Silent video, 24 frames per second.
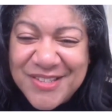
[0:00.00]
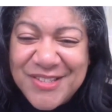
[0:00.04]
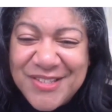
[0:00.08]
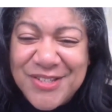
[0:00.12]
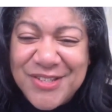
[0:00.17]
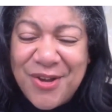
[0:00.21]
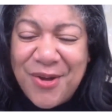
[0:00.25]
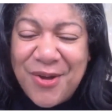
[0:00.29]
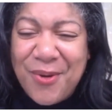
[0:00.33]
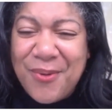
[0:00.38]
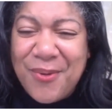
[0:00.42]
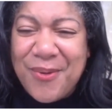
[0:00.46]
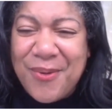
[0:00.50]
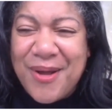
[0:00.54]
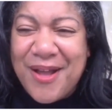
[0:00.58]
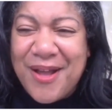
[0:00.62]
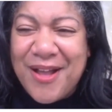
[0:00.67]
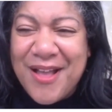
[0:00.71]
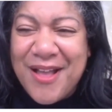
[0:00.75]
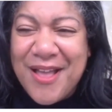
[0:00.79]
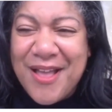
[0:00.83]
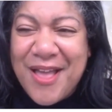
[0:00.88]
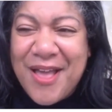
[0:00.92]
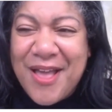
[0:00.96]

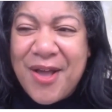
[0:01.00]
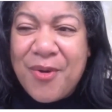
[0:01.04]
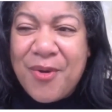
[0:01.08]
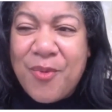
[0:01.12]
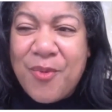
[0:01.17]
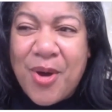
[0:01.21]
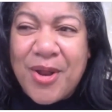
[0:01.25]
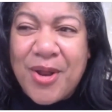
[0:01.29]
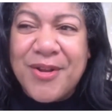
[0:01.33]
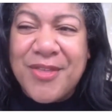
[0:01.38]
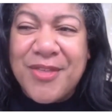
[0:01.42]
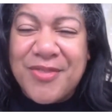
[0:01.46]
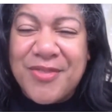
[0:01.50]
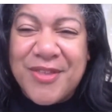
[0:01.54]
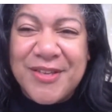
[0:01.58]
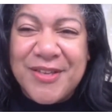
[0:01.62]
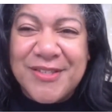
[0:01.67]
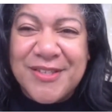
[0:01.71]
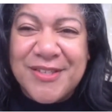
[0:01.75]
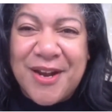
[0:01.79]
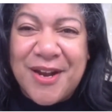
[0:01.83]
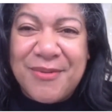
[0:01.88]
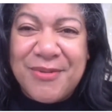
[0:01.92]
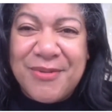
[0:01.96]
So one of the
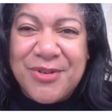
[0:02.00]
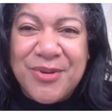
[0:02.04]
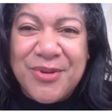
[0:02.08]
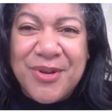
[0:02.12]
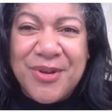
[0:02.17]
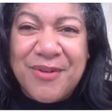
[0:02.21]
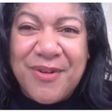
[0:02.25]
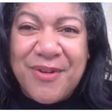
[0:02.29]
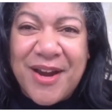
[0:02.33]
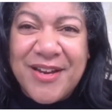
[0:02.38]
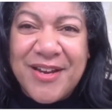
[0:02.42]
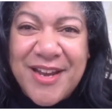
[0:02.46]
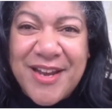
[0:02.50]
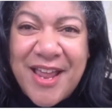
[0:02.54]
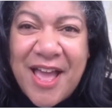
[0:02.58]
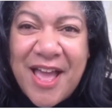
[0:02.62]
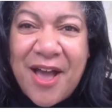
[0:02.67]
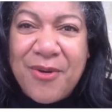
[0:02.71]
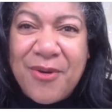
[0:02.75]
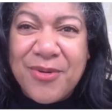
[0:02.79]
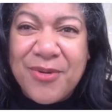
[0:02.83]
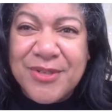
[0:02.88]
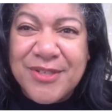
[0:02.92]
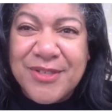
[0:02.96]
things that I'm doing right
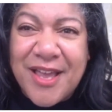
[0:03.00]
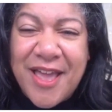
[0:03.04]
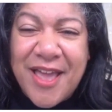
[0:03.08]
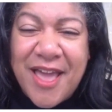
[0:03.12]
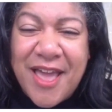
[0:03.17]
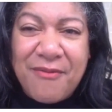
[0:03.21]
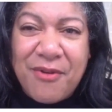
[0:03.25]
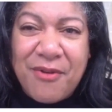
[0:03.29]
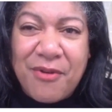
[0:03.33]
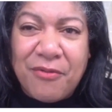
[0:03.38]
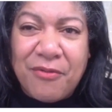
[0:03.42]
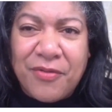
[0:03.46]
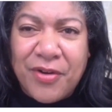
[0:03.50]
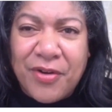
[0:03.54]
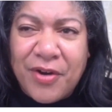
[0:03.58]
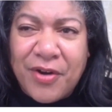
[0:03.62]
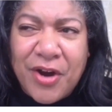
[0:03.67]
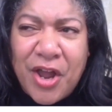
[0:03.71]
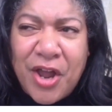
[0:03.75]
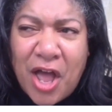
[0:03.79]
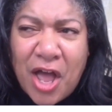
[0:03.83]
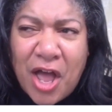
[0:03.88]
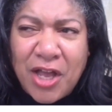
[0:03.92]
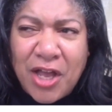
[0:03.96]
now is I have a
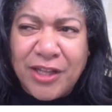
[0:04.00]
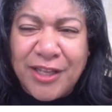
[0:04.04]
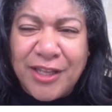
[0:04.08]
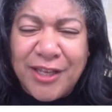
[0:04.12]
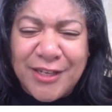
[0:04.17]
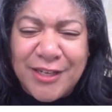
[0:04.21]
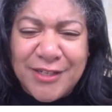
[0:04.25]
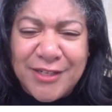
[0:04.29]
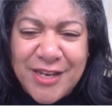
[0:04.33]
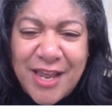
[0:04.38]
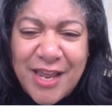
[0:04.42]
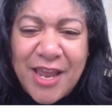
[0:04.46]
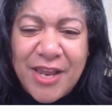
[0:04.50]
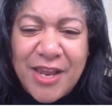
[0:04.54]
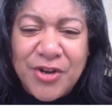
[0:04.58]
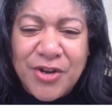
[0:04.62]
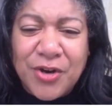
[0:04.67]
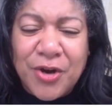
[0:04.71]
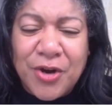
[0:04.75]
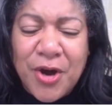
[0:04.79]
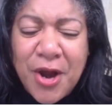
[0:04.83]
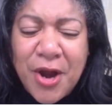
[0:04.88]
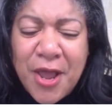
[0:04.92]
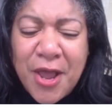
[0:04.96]
very ugly
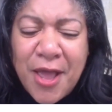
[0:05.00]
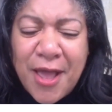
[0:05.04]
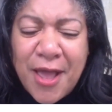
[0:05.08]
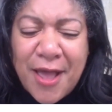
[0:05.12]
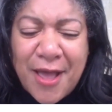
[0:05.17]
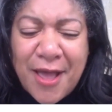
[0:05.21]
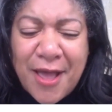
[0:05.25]
container